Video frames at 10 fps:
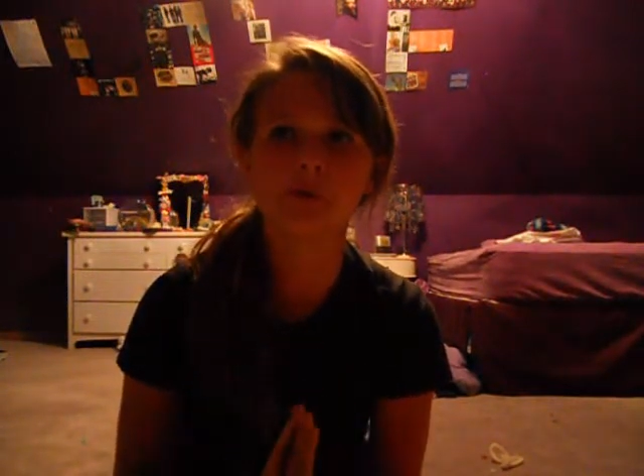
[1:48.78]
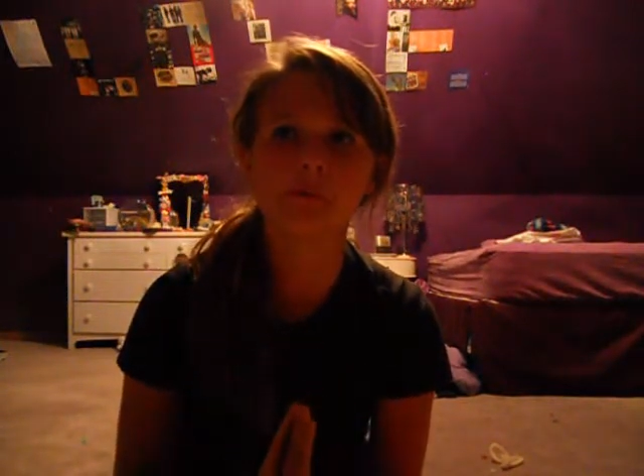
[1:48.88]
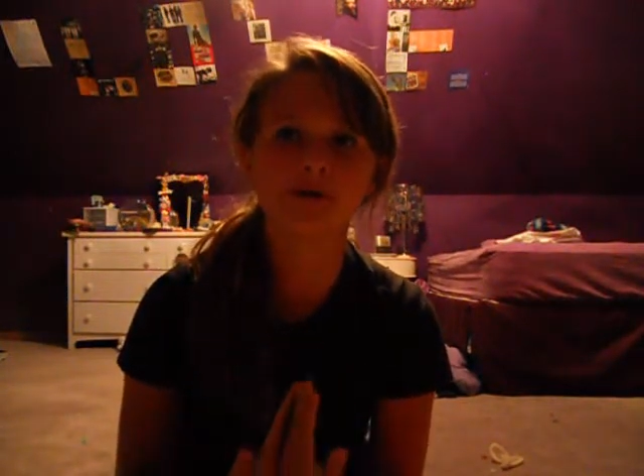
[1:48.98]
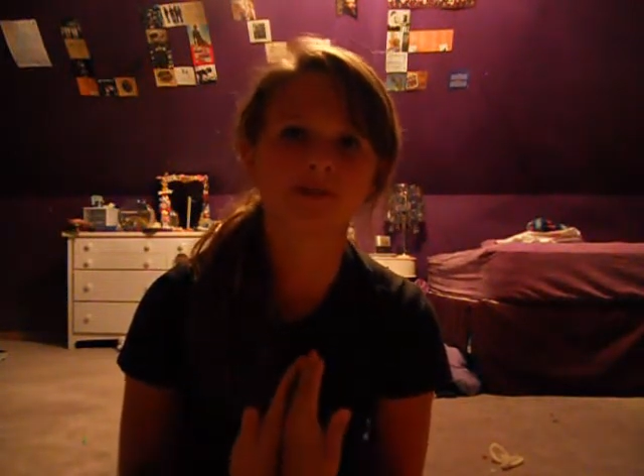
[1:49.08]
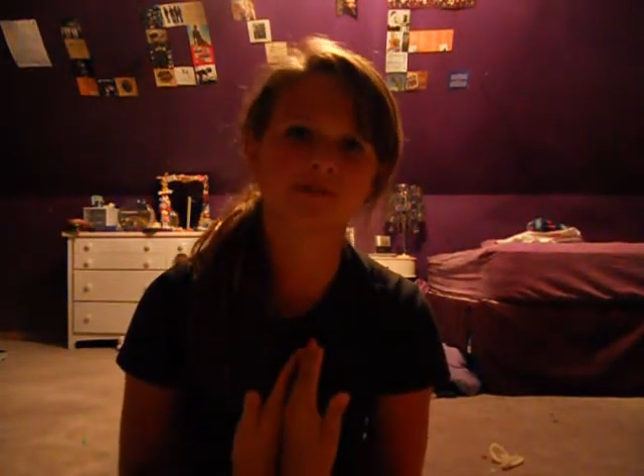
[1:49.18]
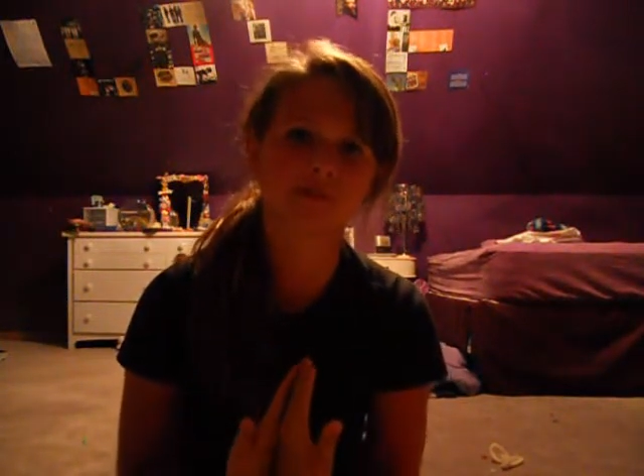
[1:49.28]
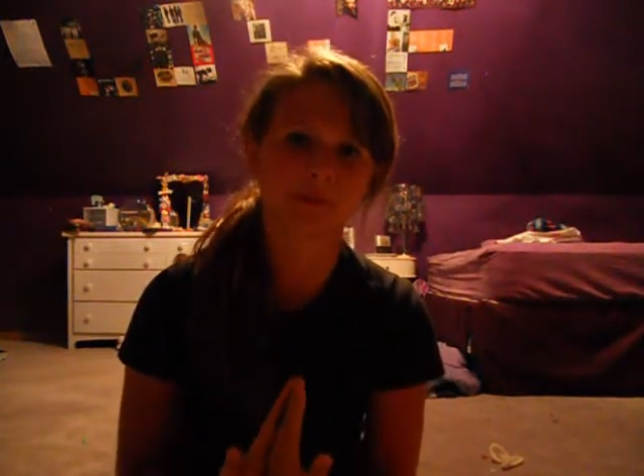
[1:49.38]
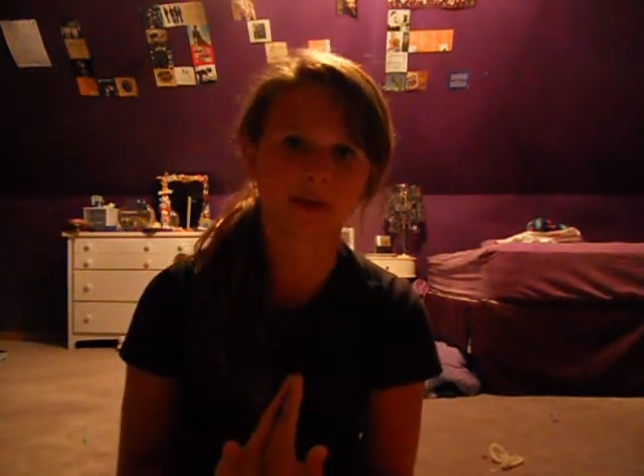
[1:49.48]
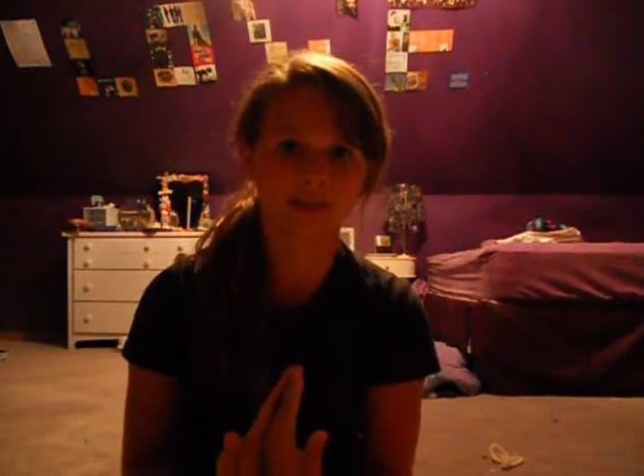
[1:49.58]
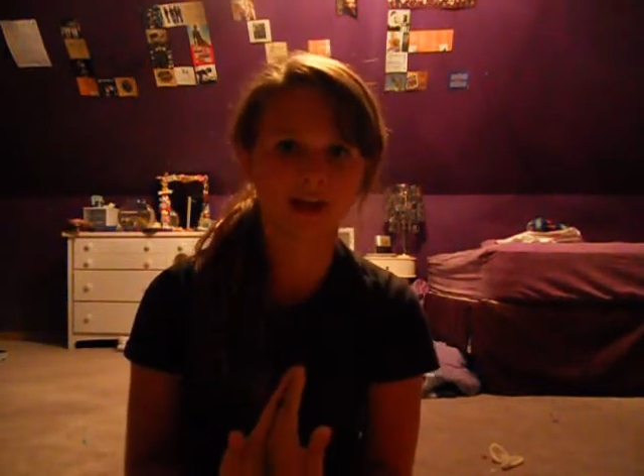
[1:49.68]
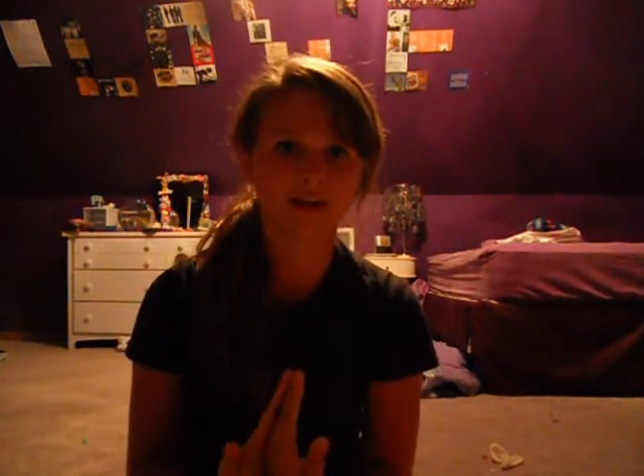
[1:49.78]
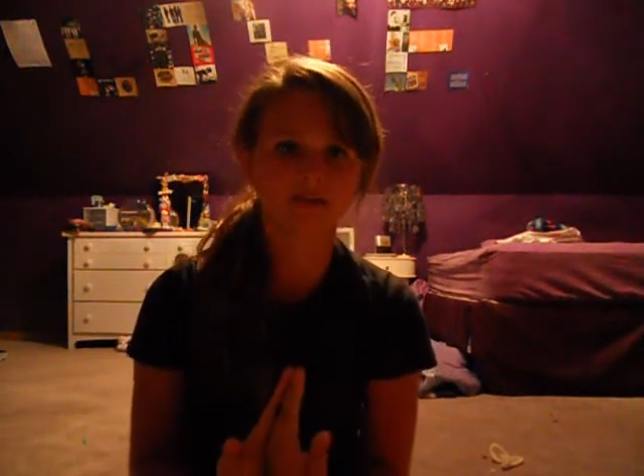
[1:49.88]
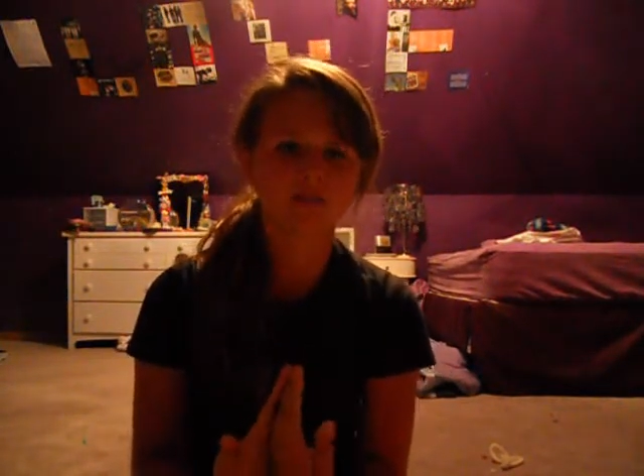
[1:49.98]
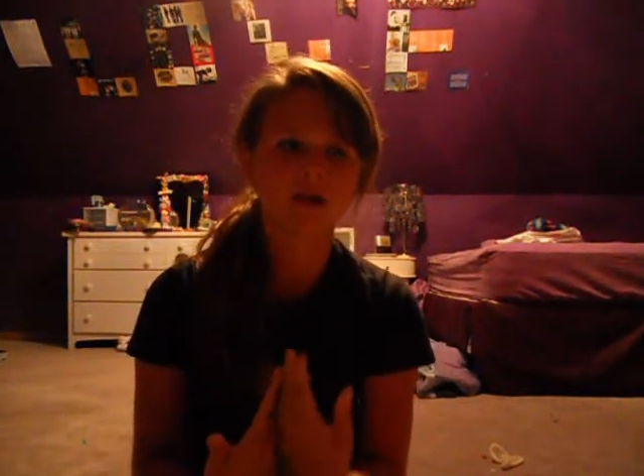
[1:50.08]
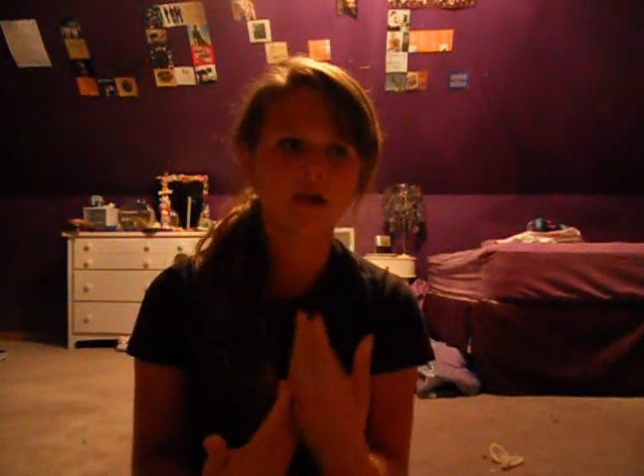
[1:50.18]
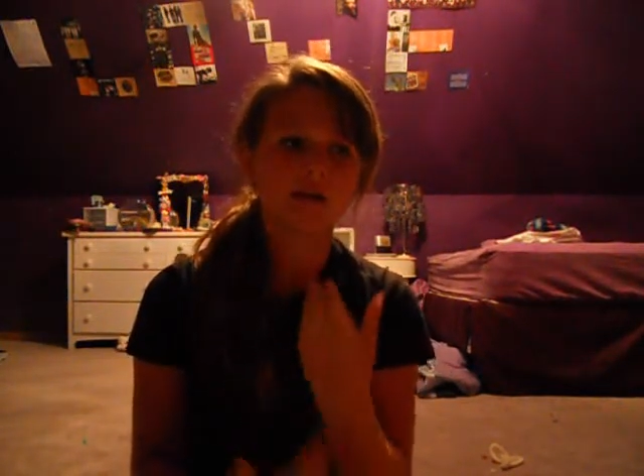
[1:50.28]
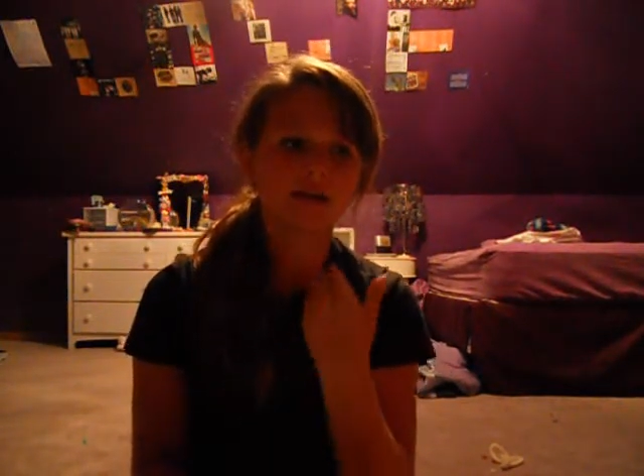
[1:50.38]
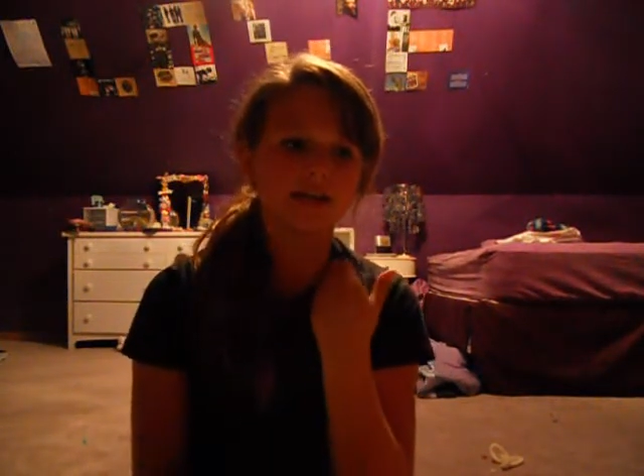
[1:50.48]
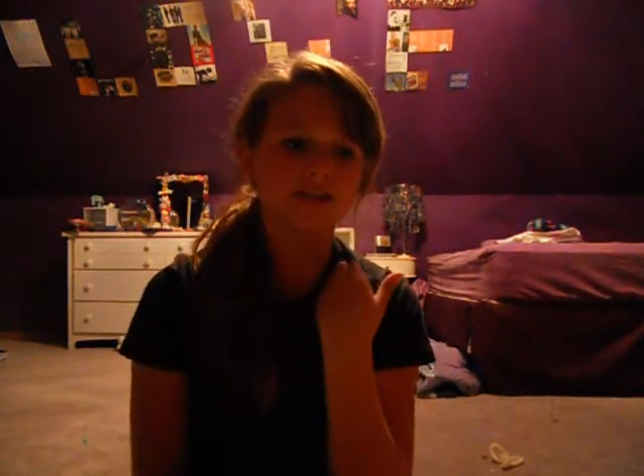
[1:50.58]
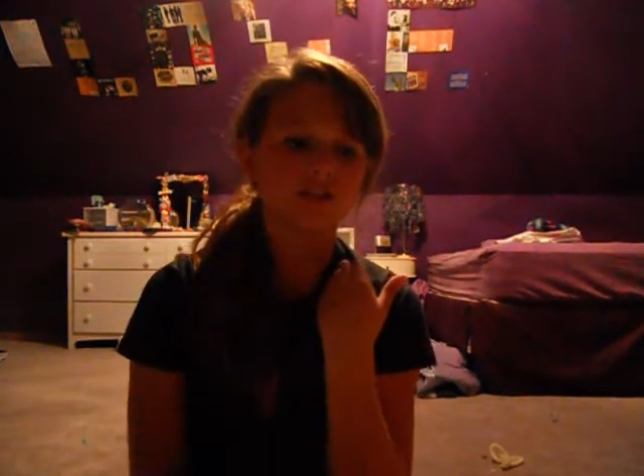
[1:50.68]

much for my life and is